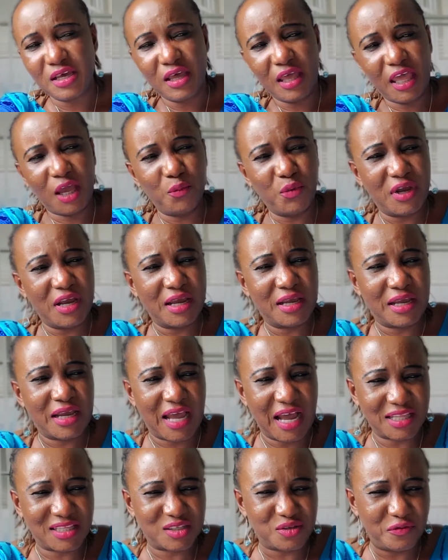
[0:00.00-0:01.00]
and we
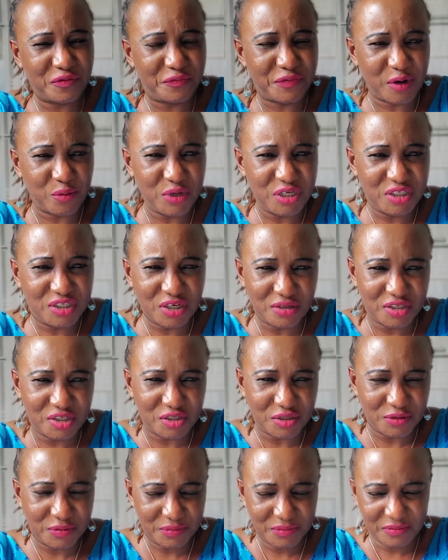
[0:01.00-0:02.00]
got to Ferry
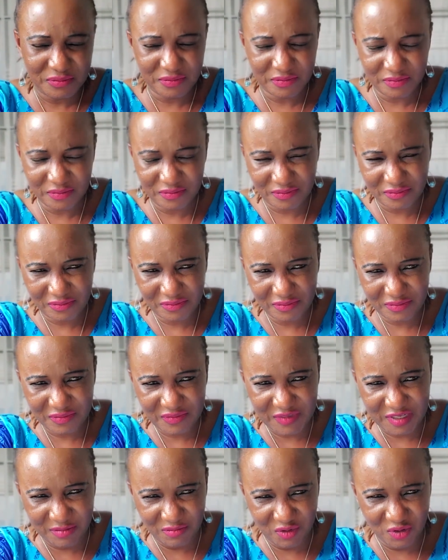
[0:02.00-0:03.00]
Junction.
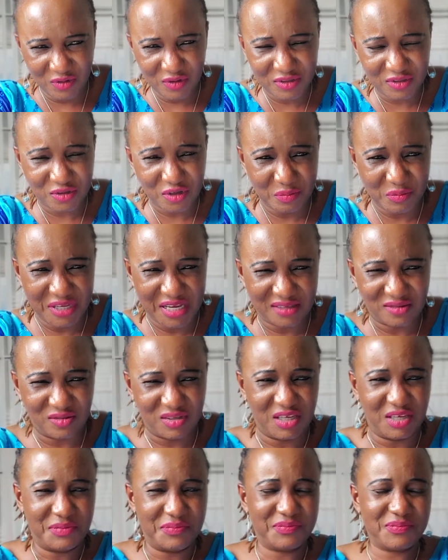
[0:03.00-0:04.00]
I'm going to stop there
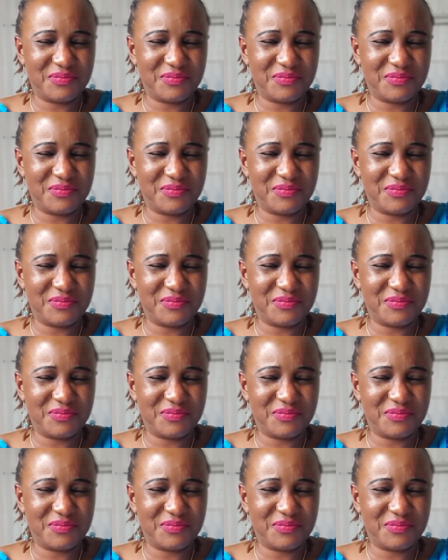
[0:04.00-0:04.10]
today.